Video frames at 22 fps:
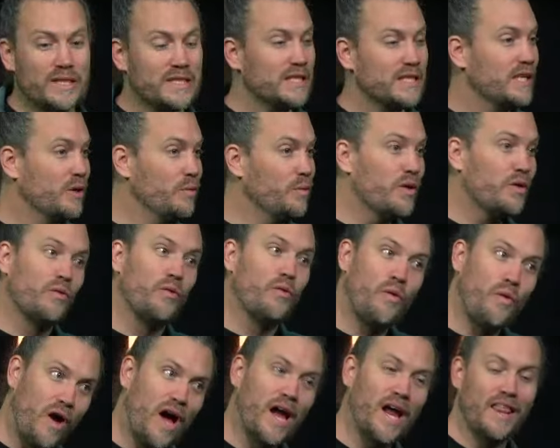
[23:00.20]
we're sitting with
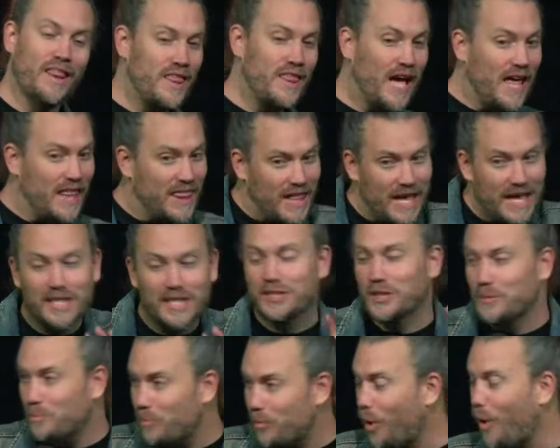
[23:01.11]
right. That
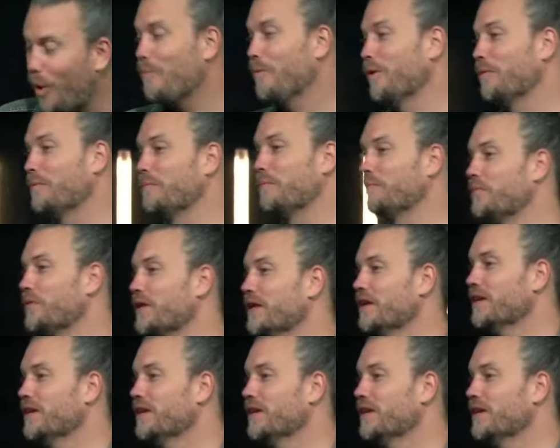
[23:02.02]
is a problem.